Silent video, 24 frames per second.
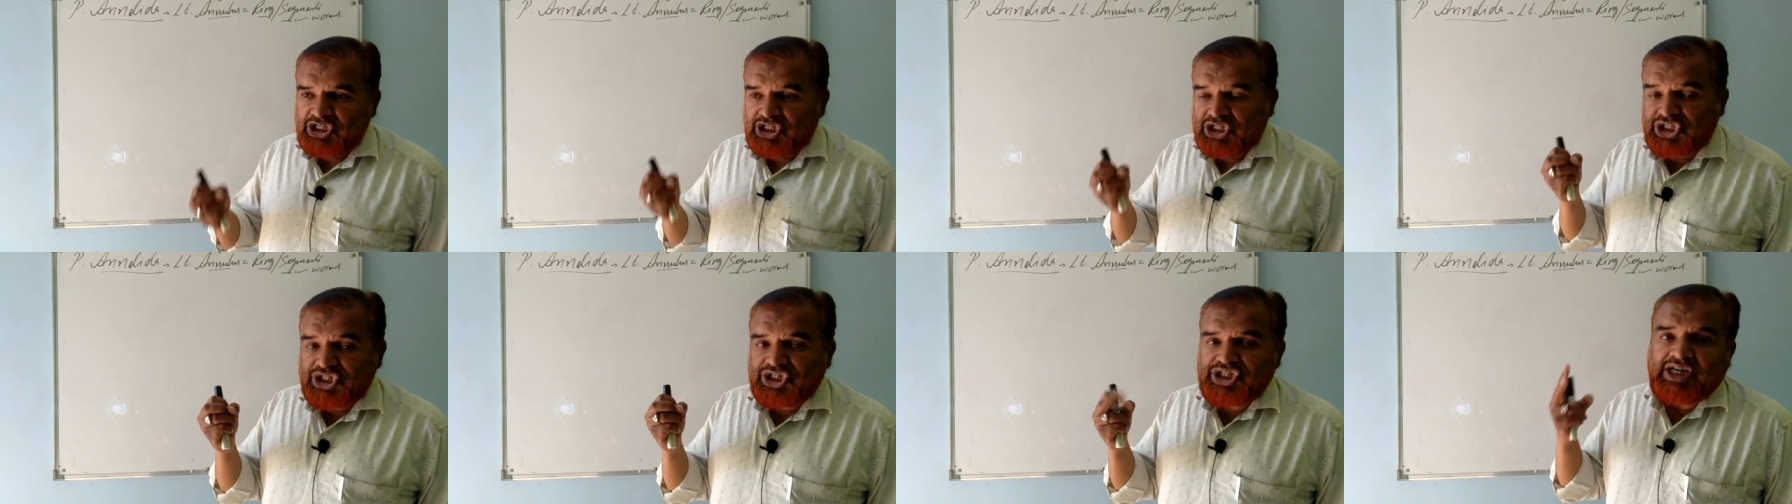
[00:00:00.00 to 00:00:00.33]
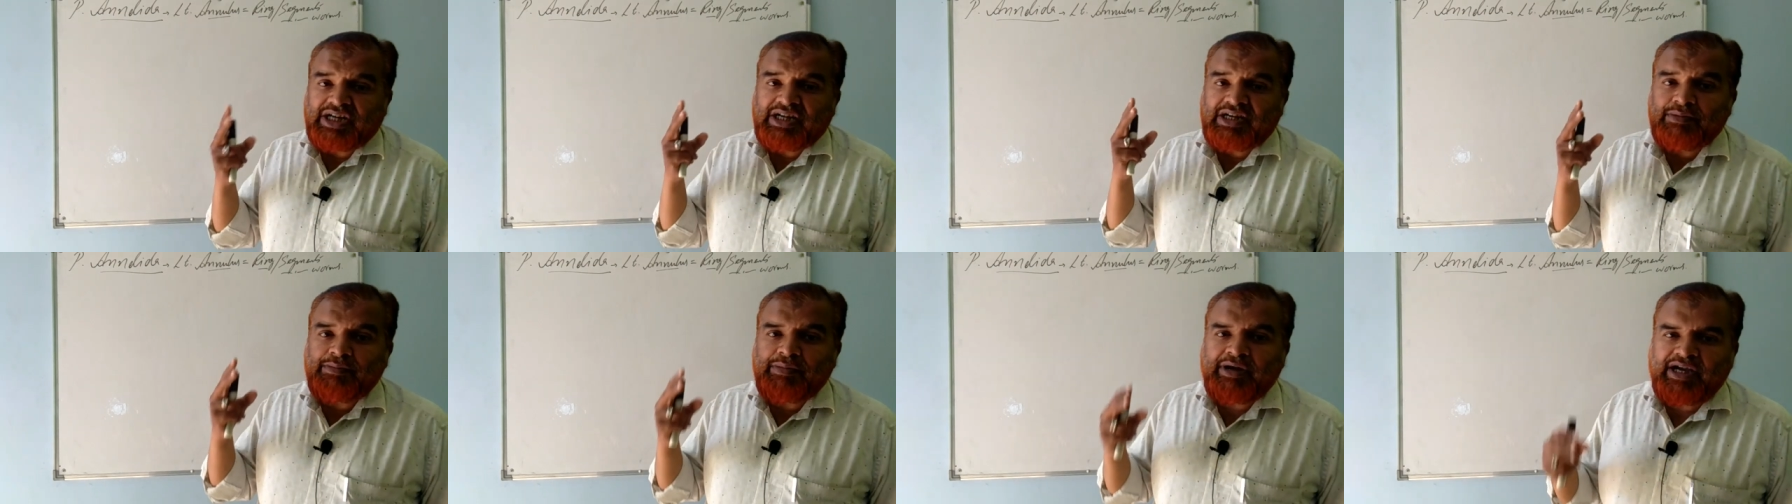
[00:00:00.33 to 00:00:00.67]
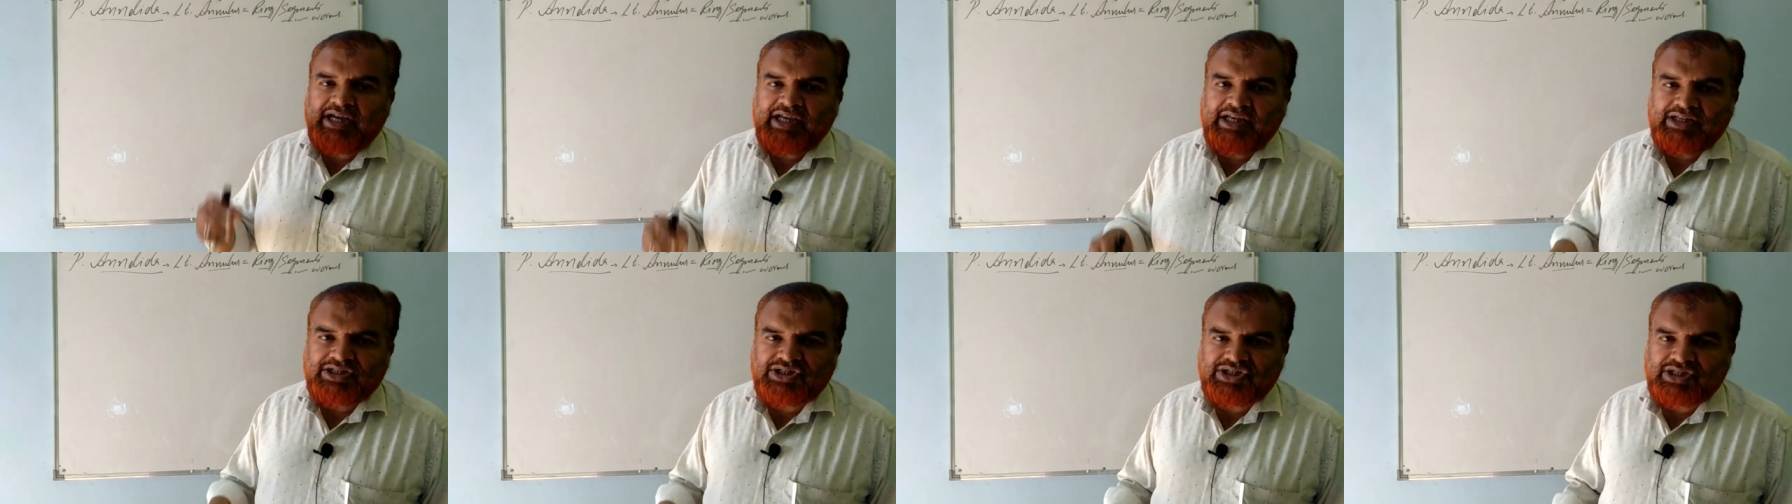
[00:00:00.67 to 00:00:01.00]
stung
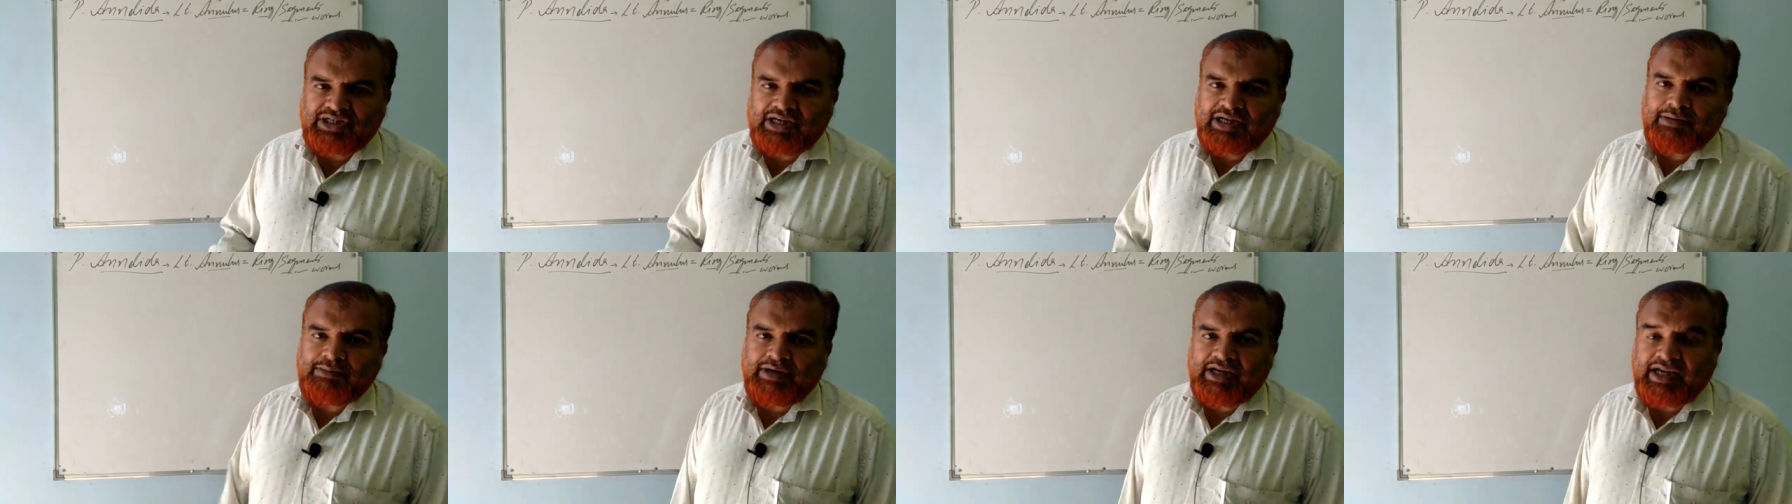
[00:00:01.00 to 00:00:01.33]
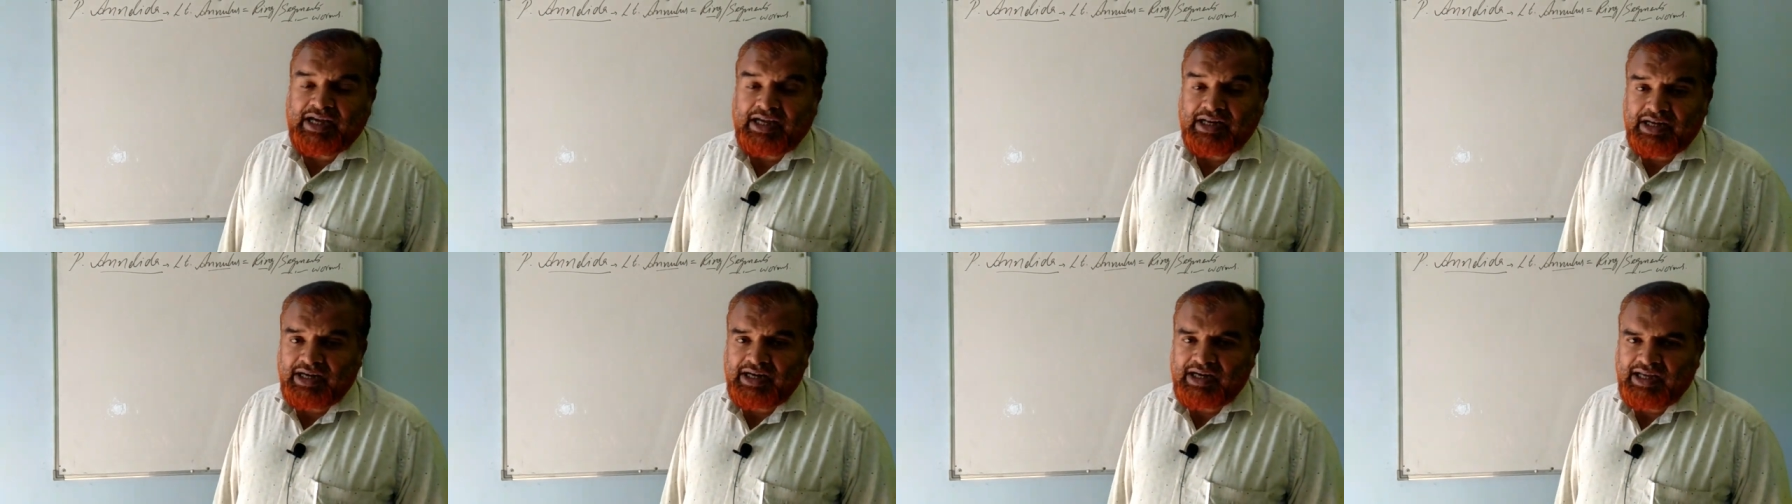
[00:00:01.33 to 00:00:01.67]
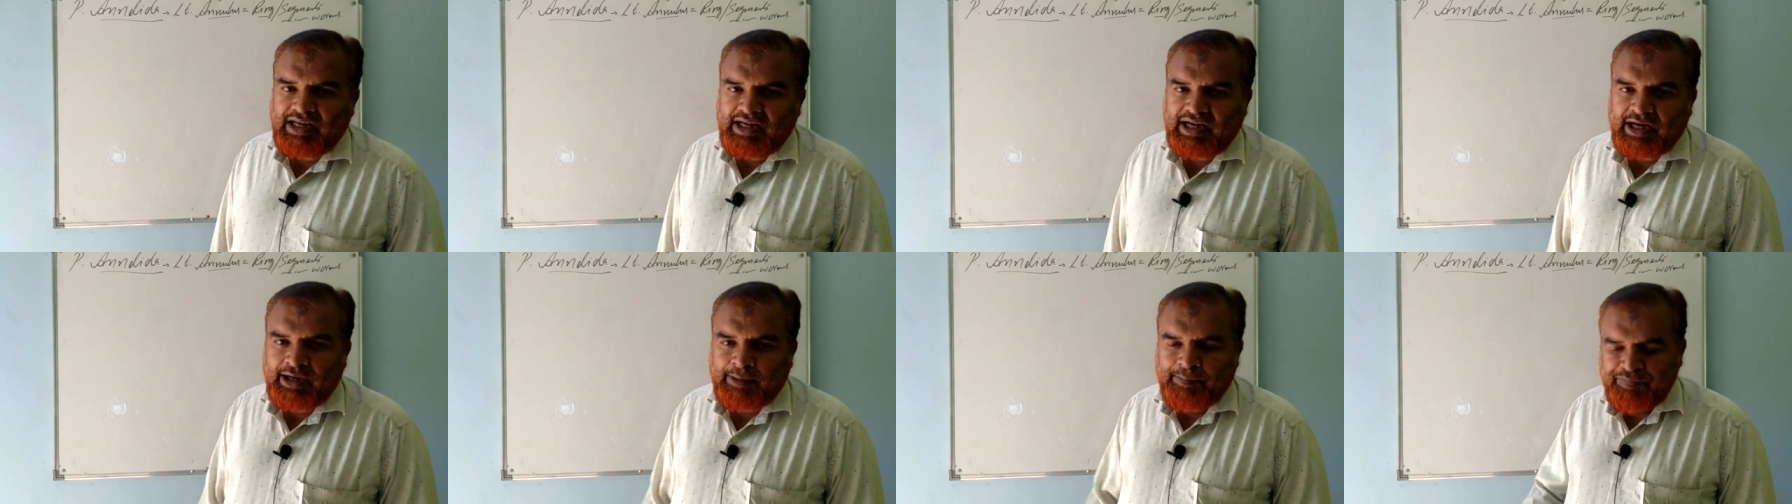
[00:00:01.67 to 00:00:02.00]
by
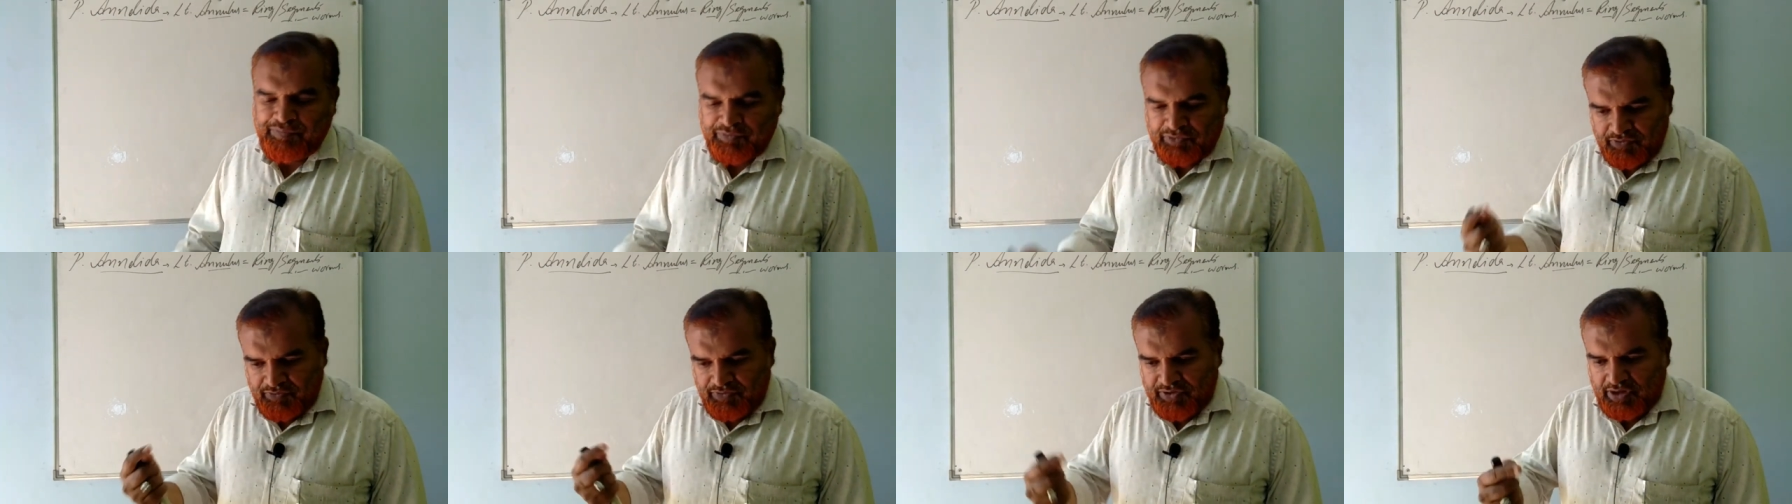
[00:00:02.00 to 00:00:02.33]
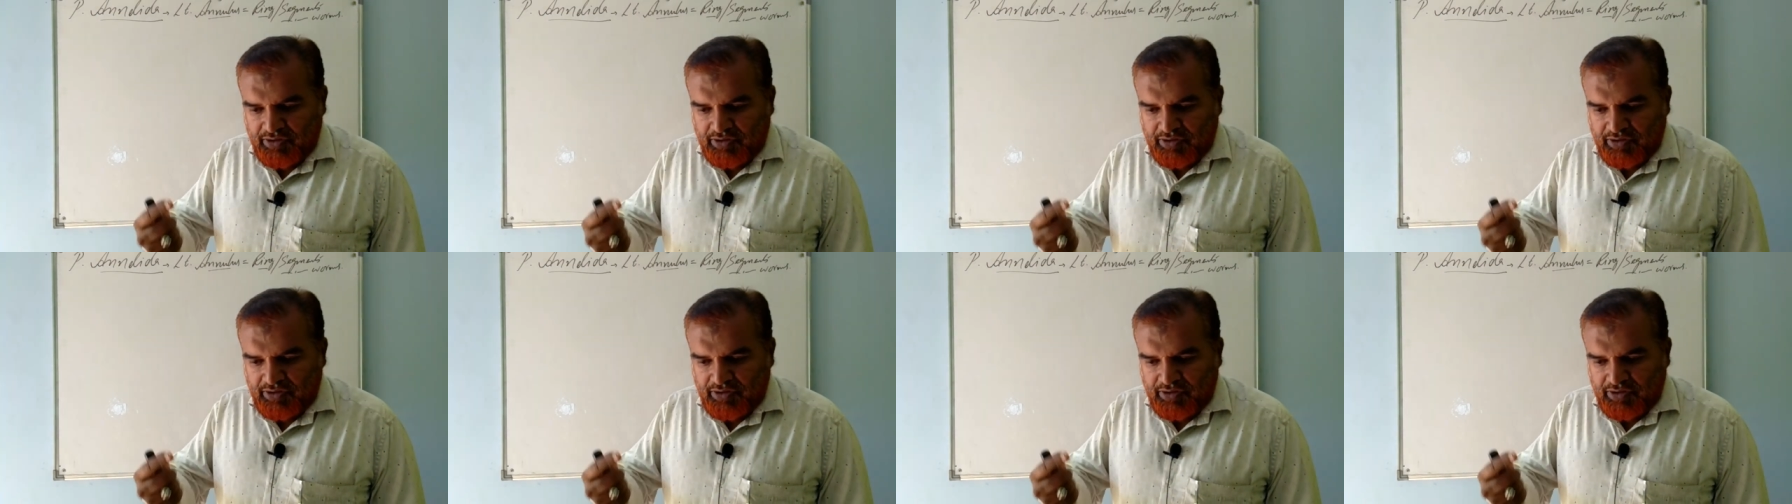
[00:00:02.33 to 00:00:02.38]
Arelia.